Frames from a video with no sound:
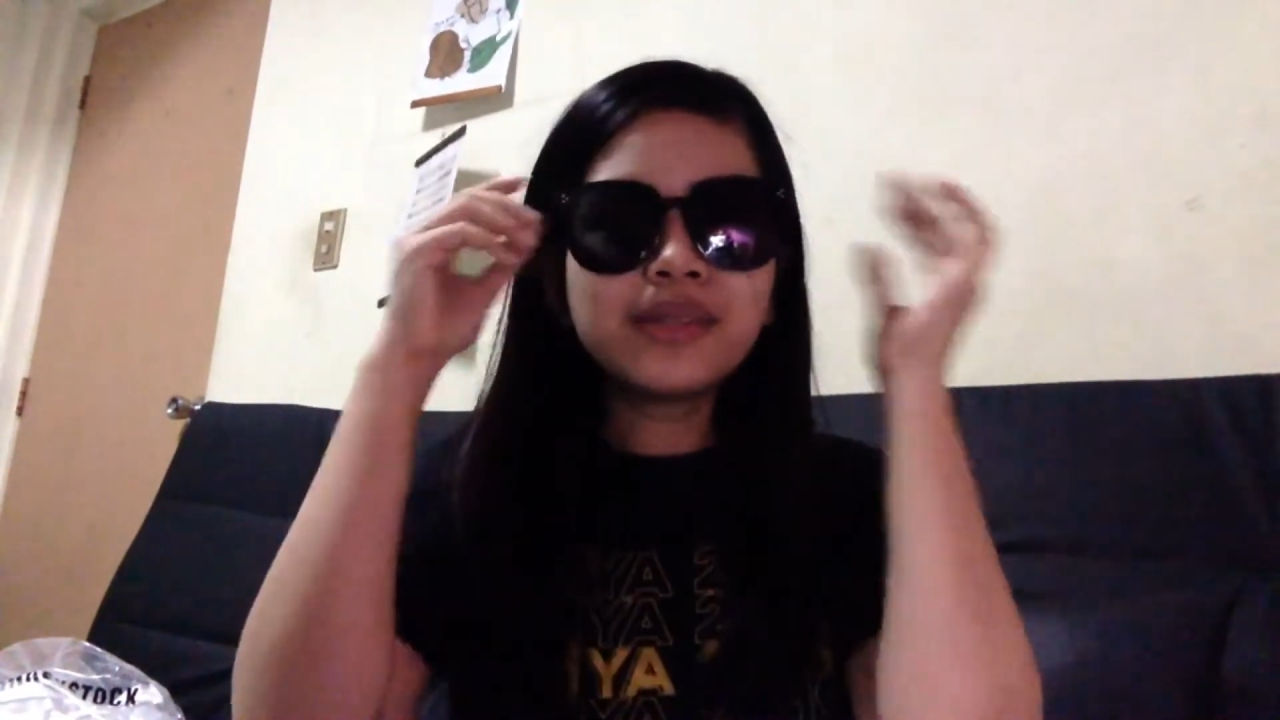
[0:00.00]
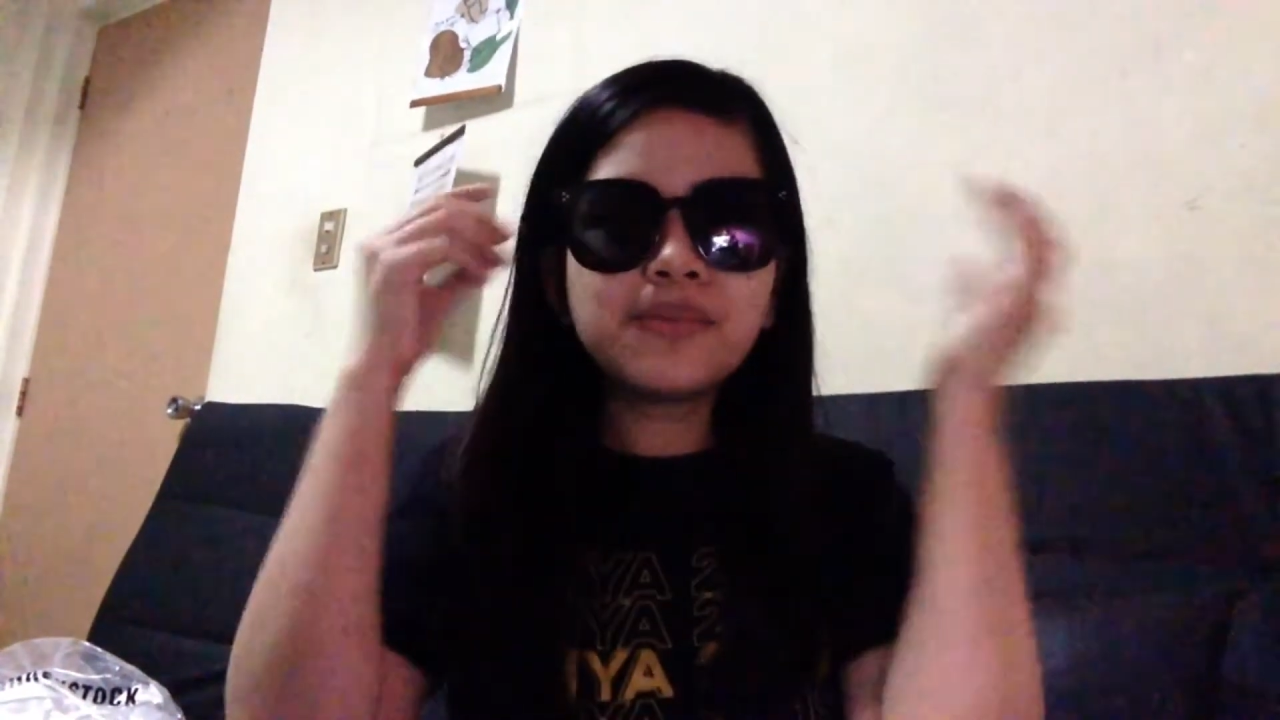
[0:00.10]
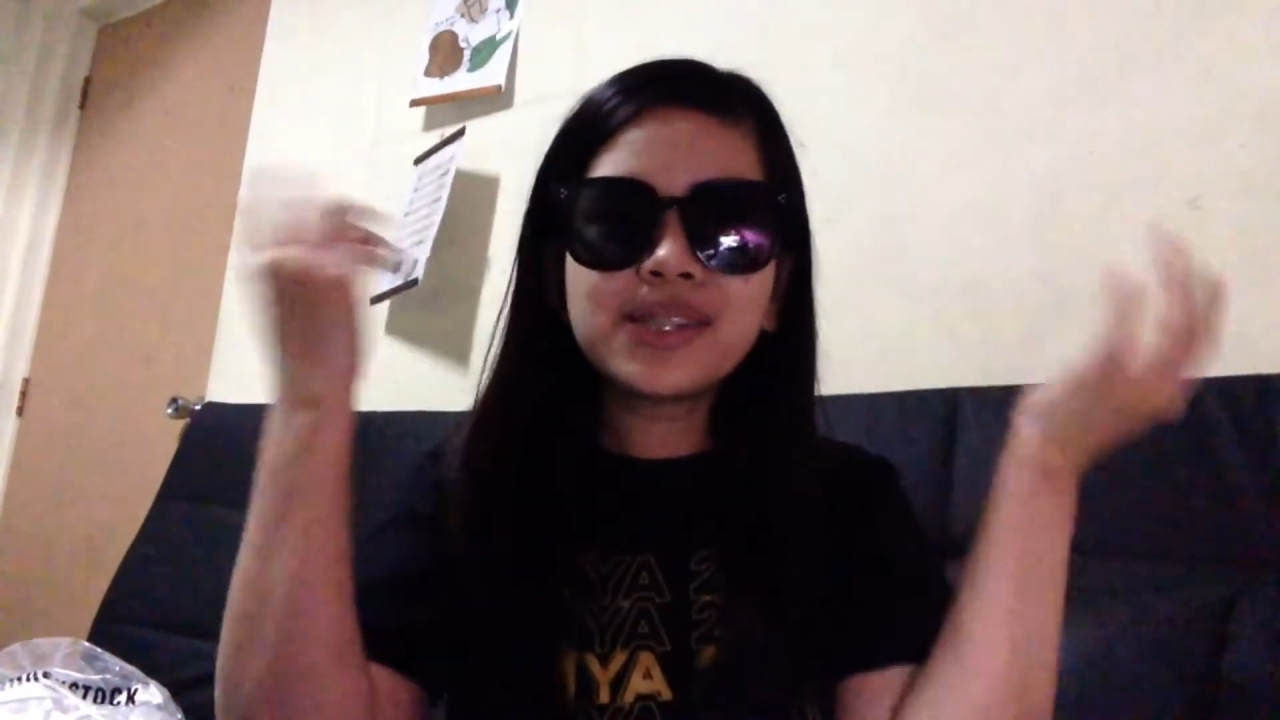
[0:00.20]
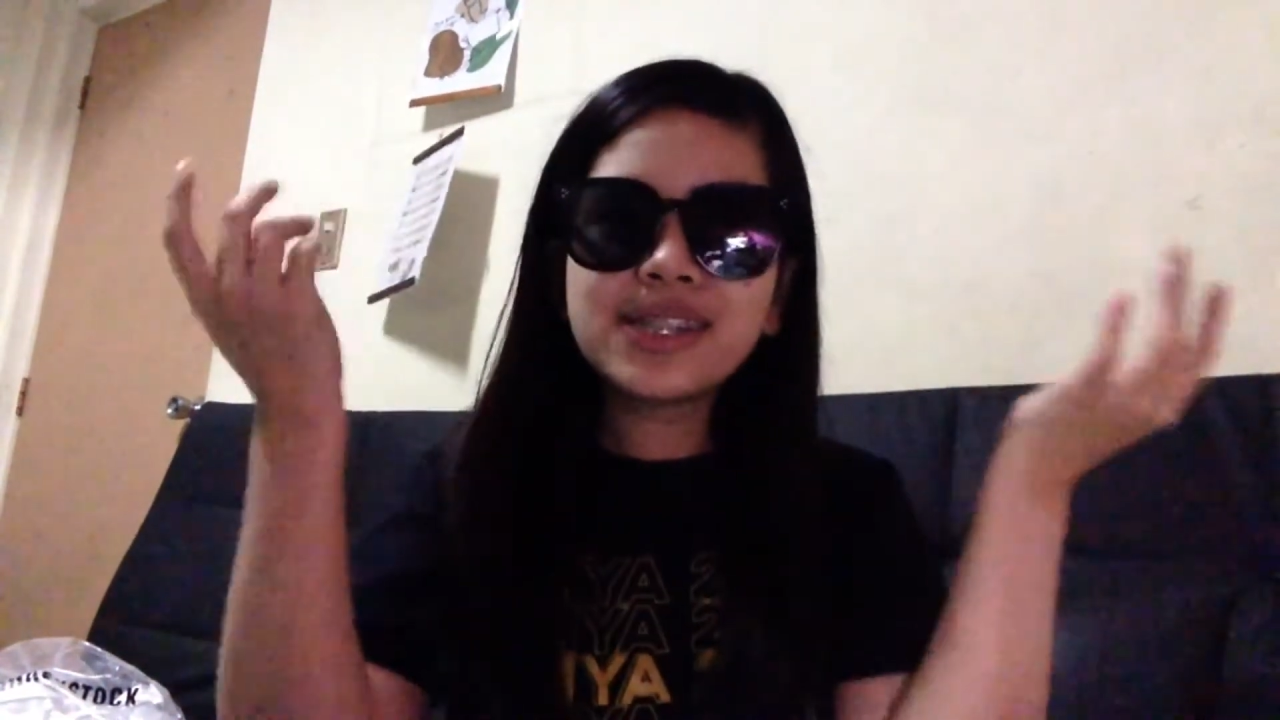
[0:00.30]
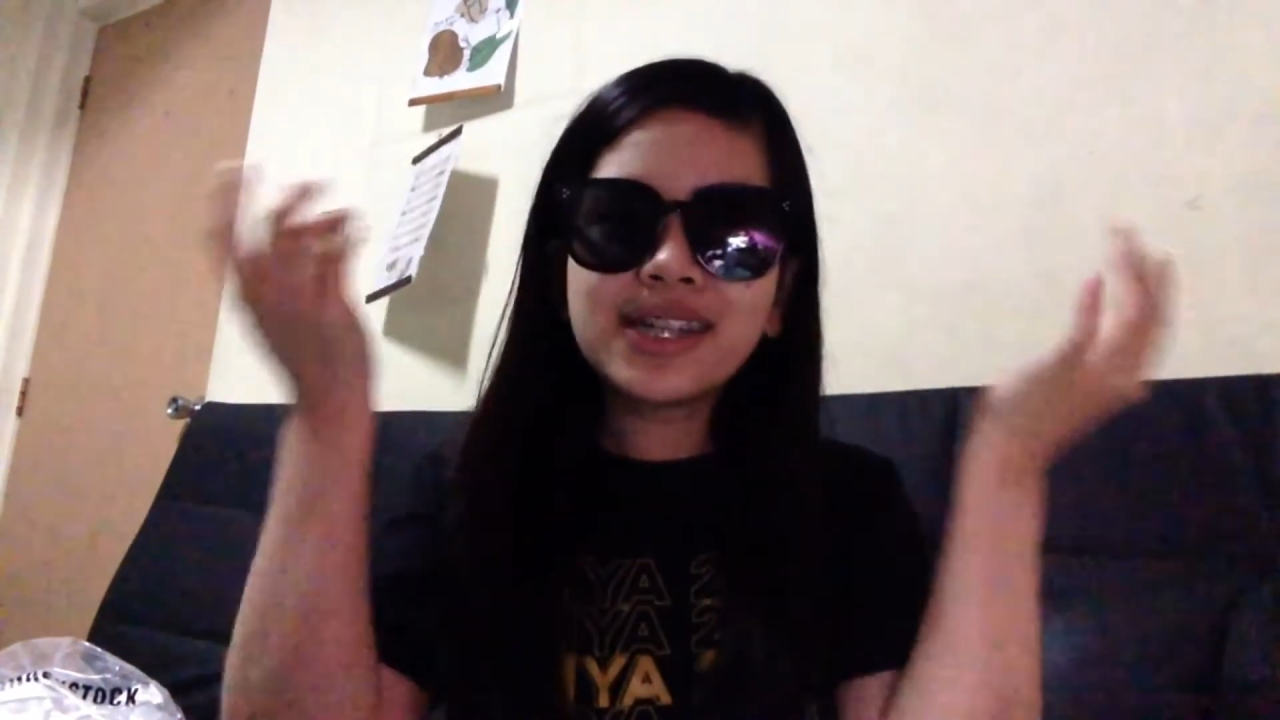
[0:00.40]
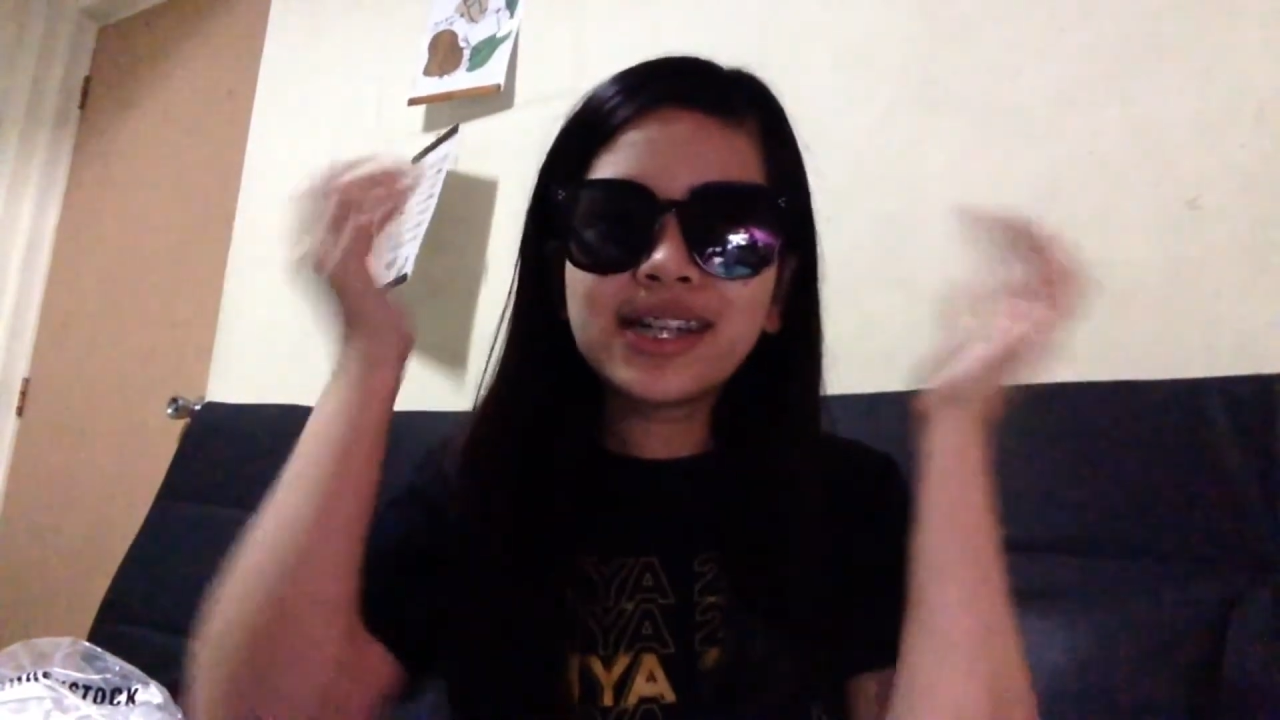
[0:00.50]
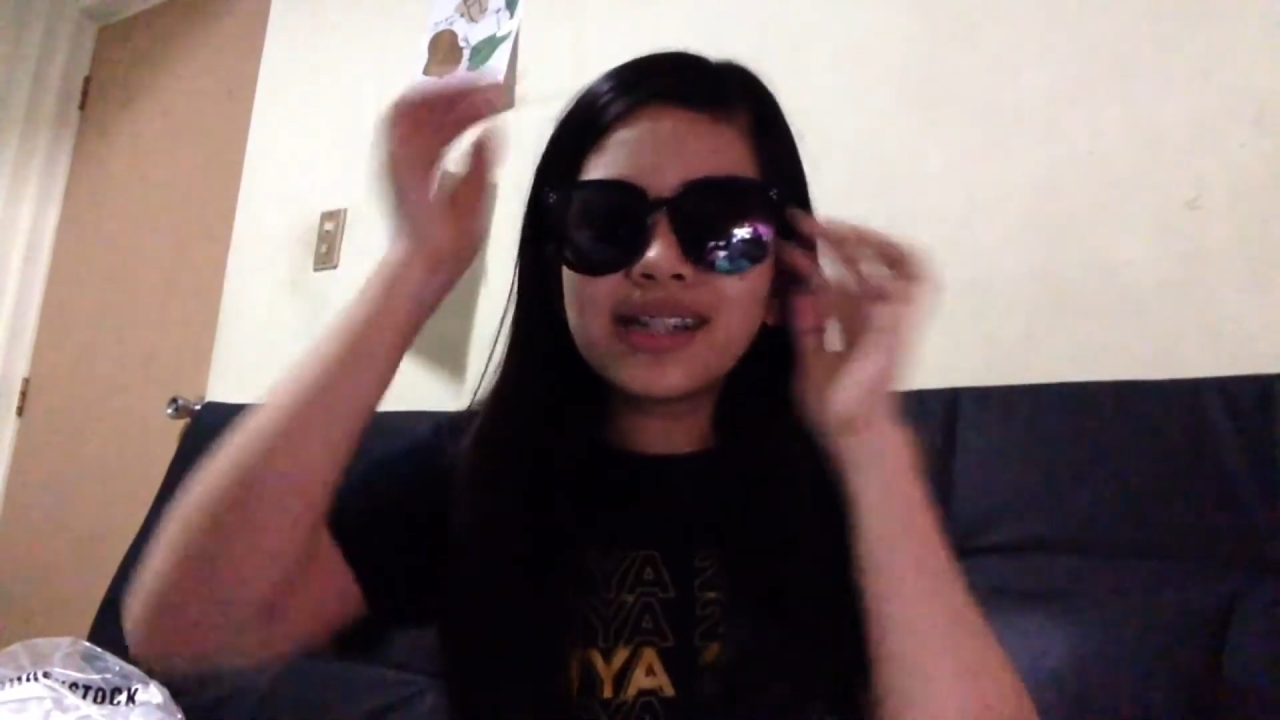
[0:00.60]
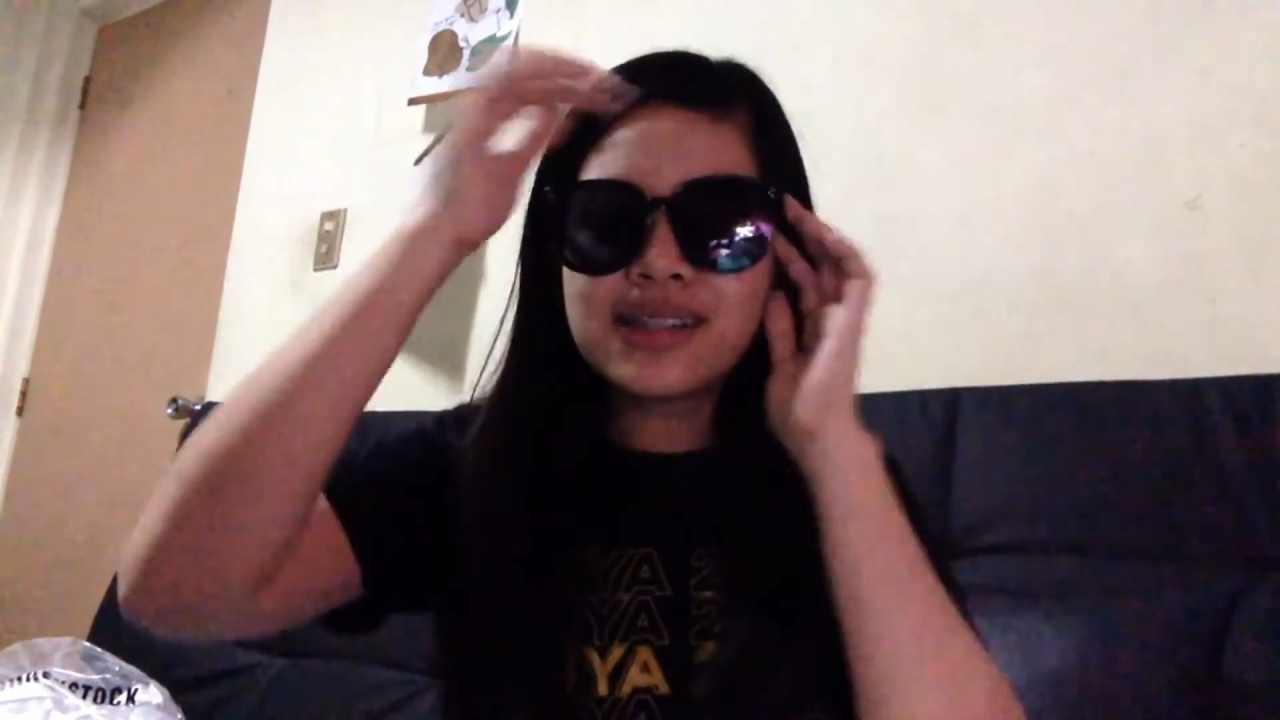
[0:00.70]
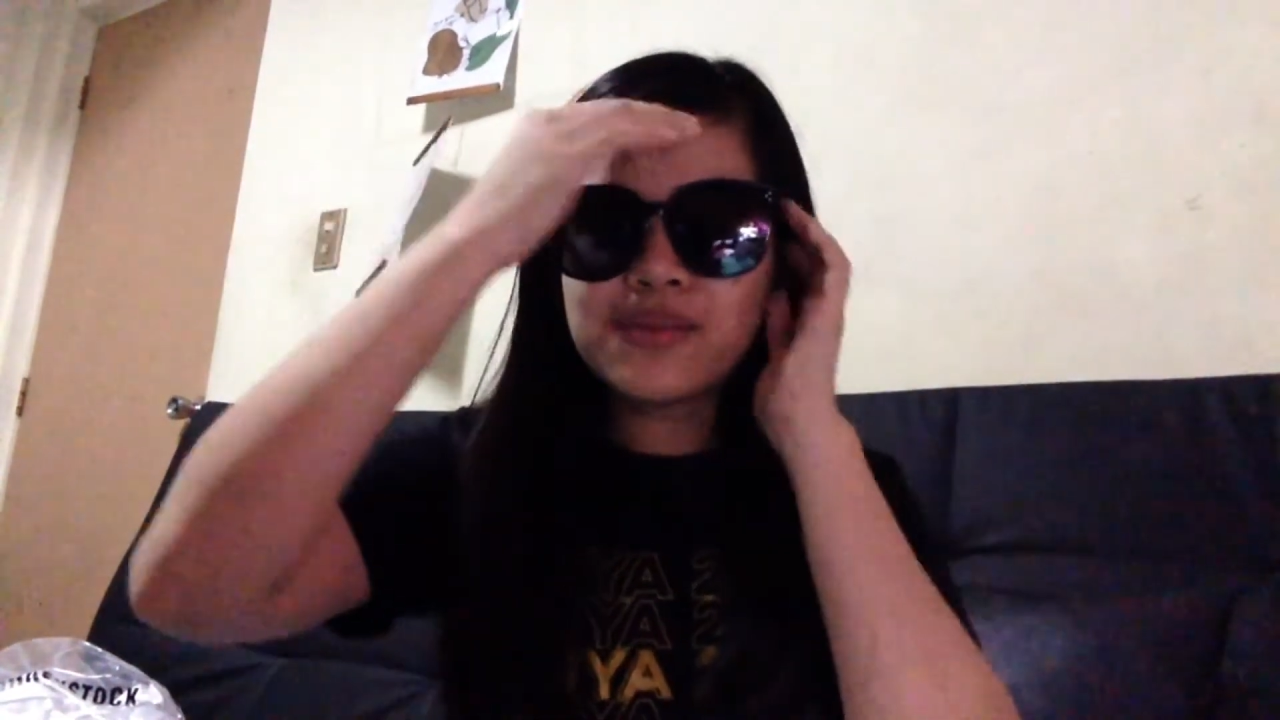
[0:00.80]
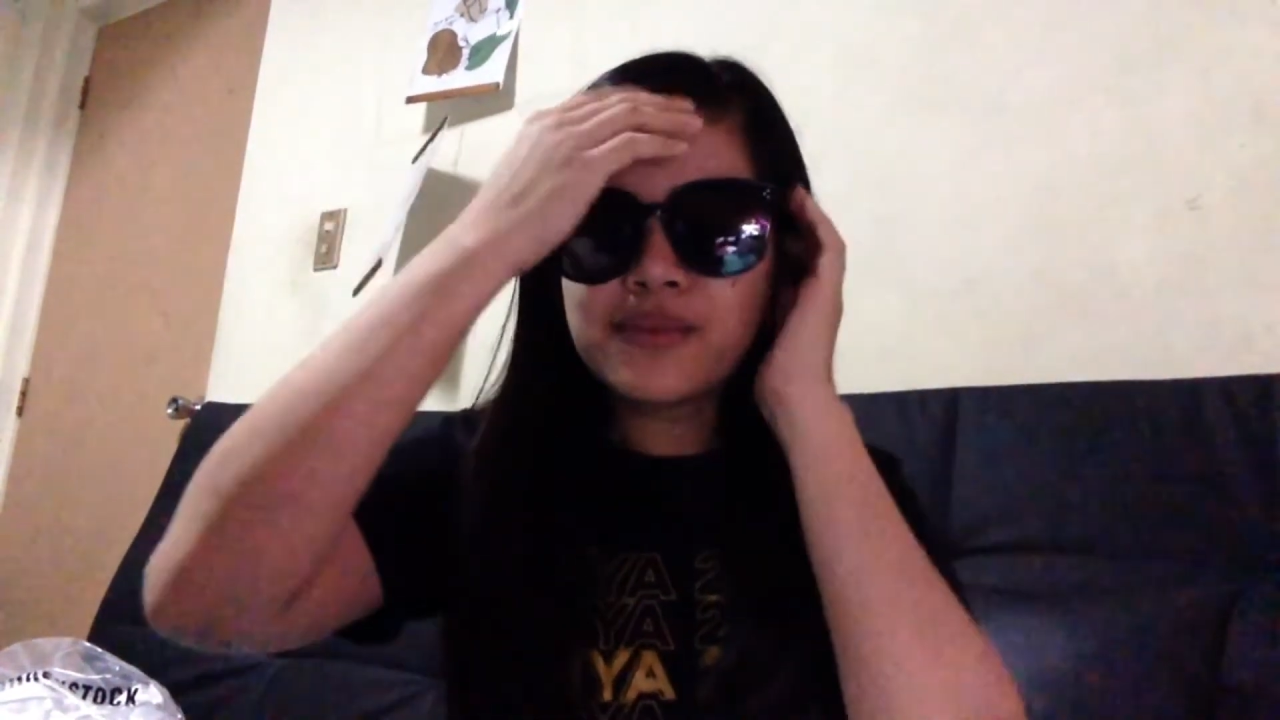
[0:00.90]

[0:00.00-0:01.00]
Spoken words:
naman, girl.